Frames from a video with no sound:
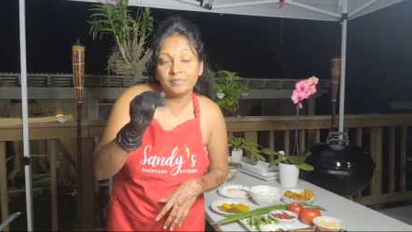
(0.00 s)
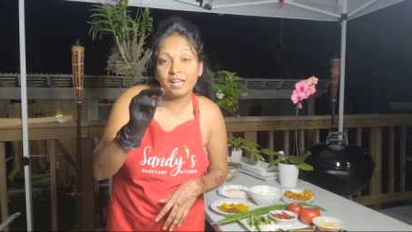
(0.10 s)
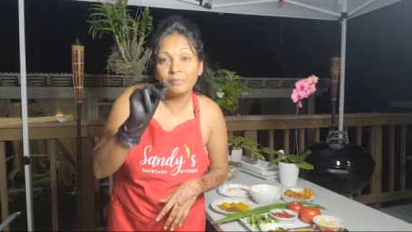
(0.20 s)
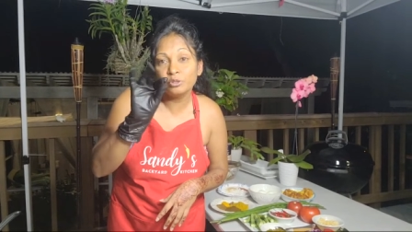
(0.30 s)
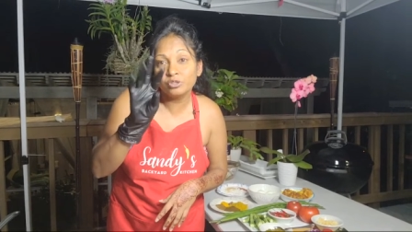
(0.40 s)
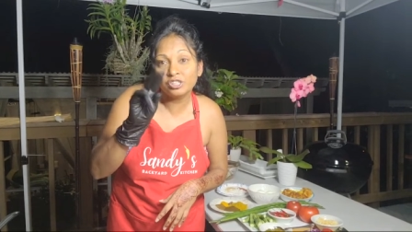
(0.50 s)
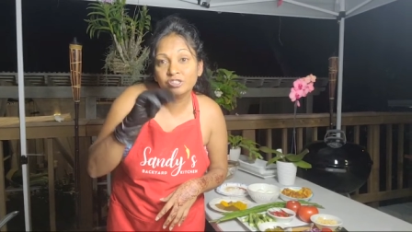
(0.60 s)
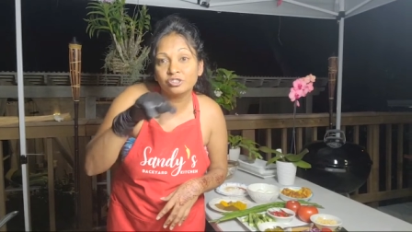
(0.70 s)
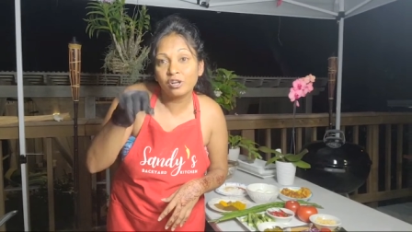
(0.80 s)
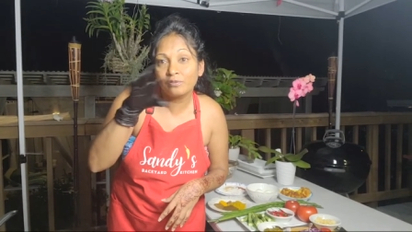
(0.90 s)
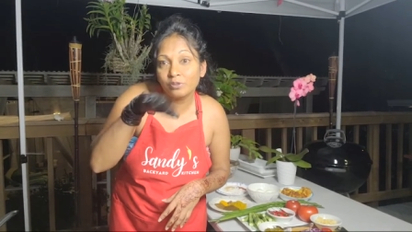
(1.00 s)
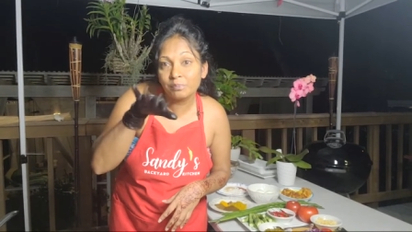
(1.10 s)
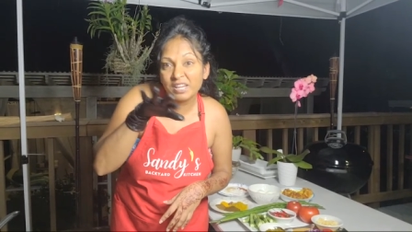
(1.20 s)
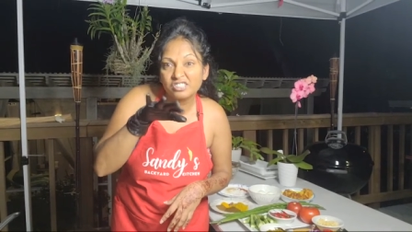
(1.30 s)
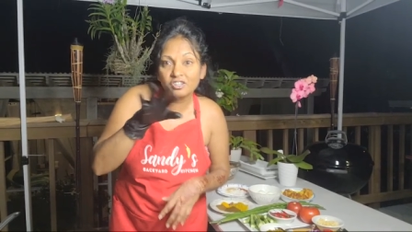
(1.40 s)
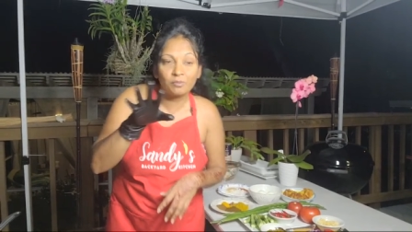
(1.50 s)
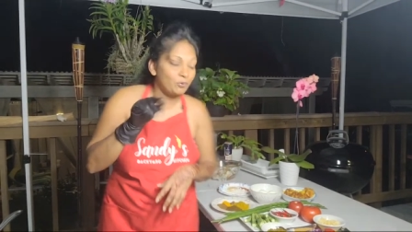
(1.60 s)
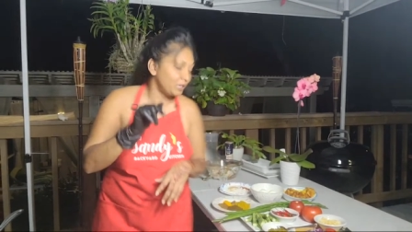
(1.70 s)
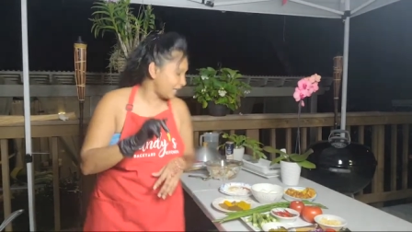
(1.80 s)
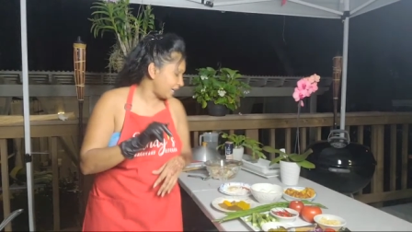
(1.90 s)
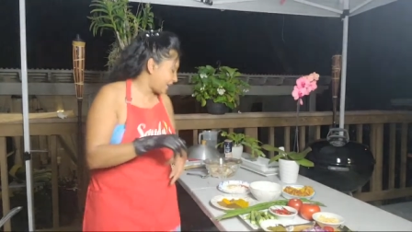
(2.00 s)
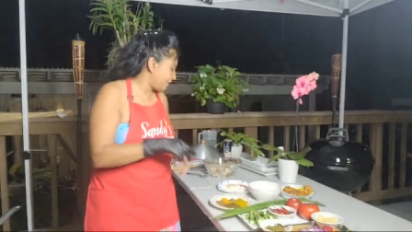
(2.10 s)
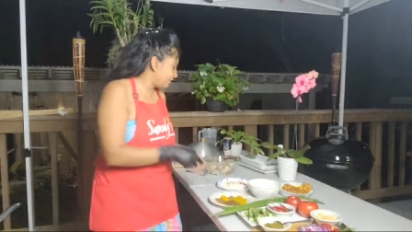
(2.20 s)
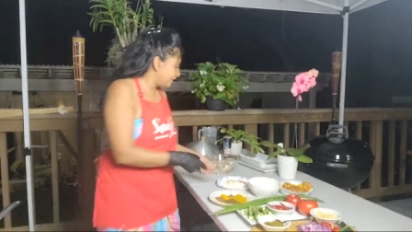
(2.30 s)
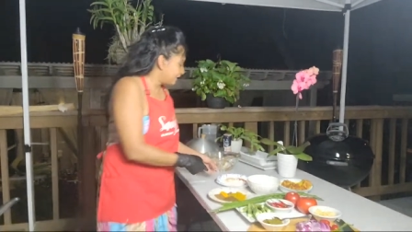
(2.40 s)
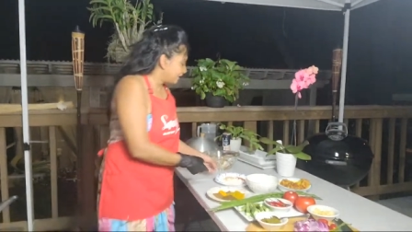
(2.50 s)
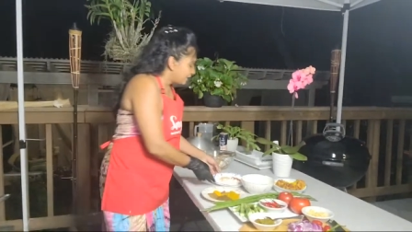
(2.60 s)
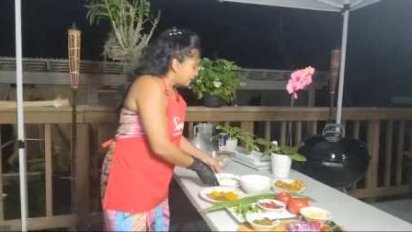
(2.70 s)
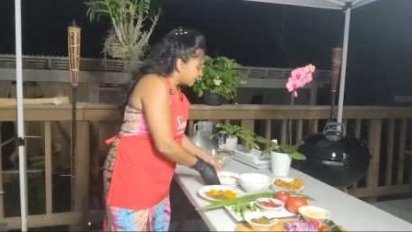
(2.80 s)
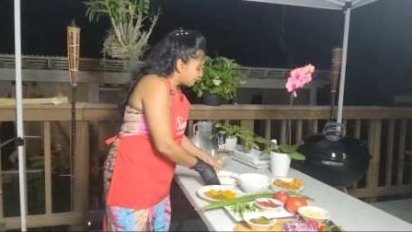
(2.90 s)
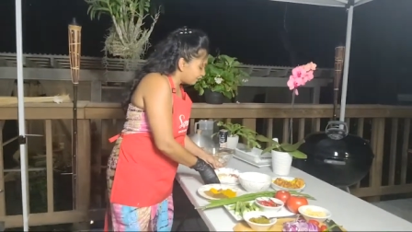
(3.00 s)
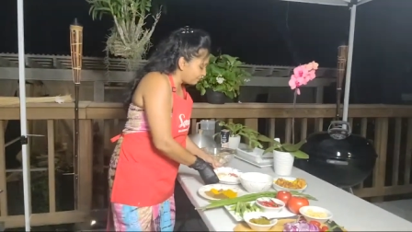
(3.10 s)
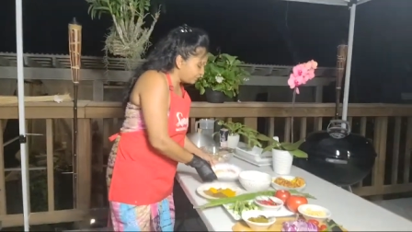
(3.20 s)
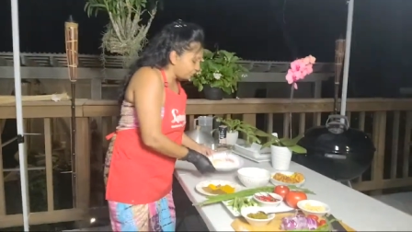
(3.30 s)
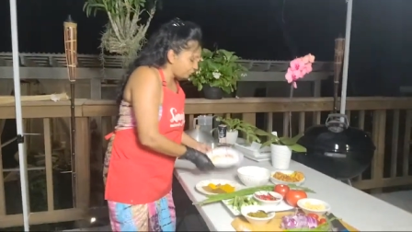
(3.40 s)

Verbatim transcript: I'm using this glove to mix up what I have so let me show